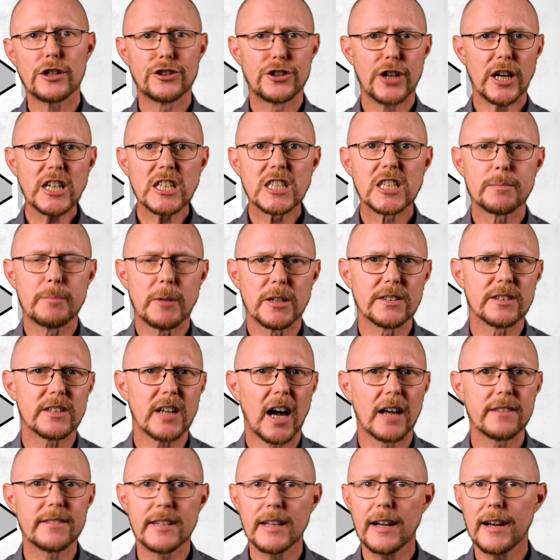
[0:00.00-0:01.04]
judgment
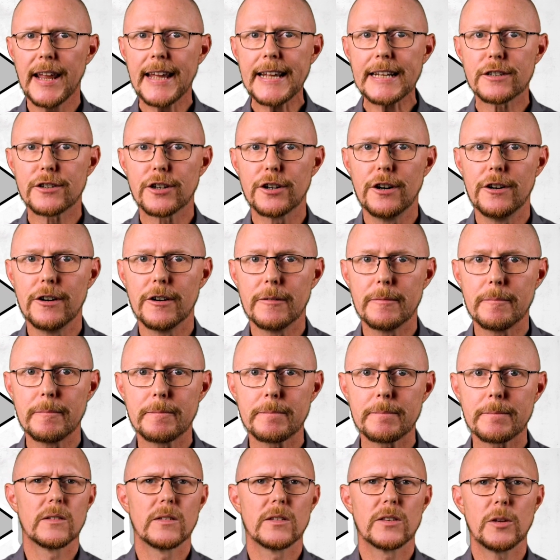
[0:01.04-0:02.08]
until later.
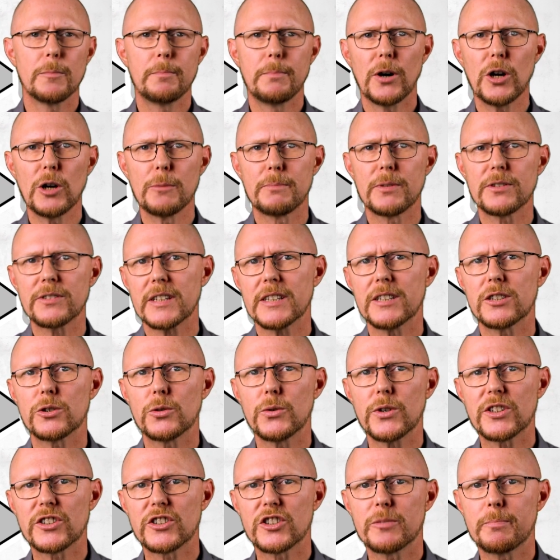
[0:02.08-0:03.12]
The purpose is
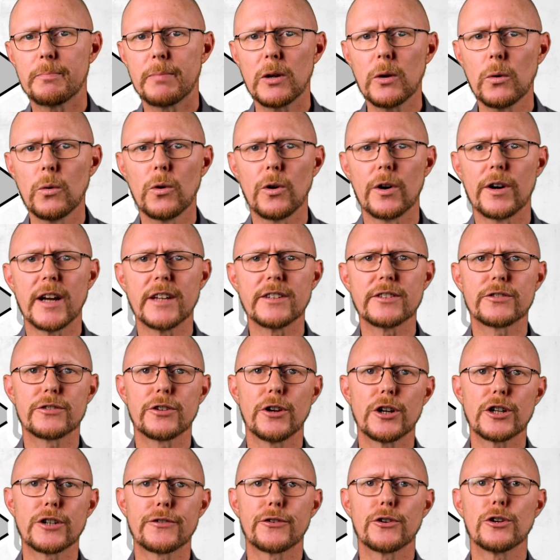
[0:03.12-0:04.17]
to explore and
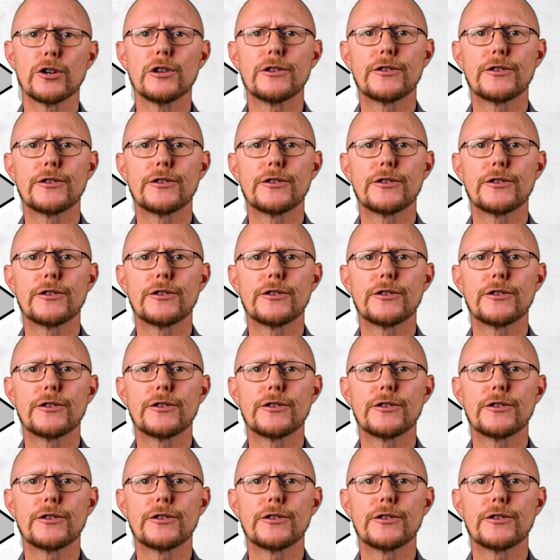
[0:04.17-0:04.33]
search for